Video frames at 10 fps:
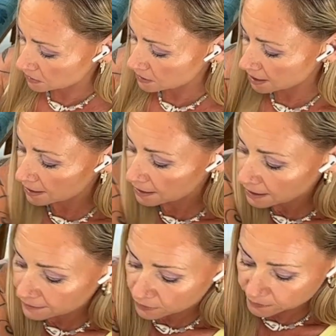So you kind
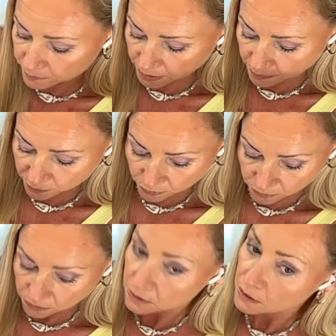of have other
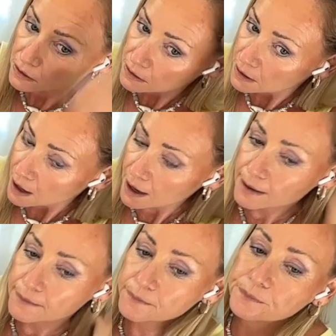people.
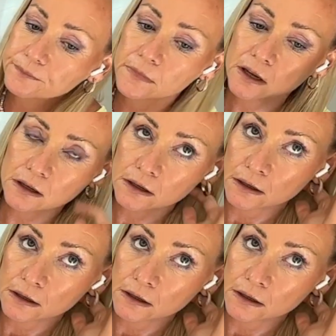How can